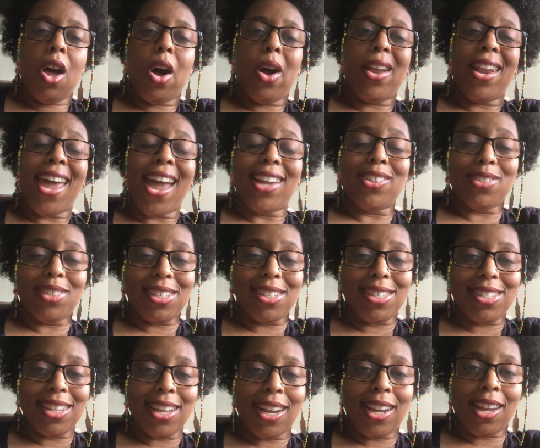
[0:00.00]
on actually
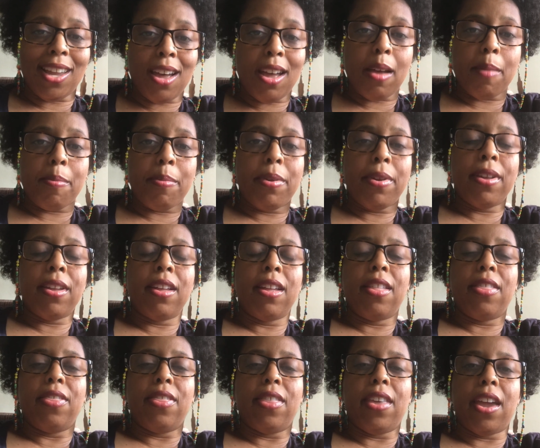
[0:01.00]
setting up
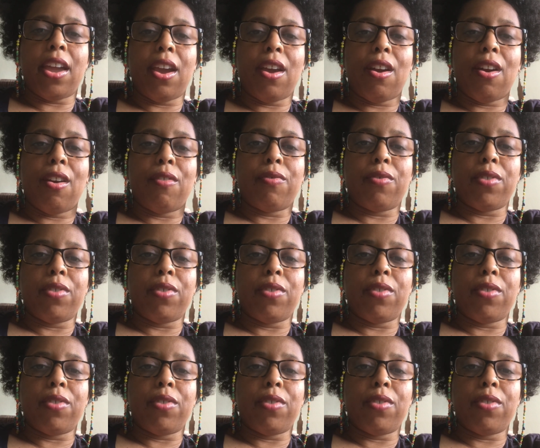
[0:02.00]
their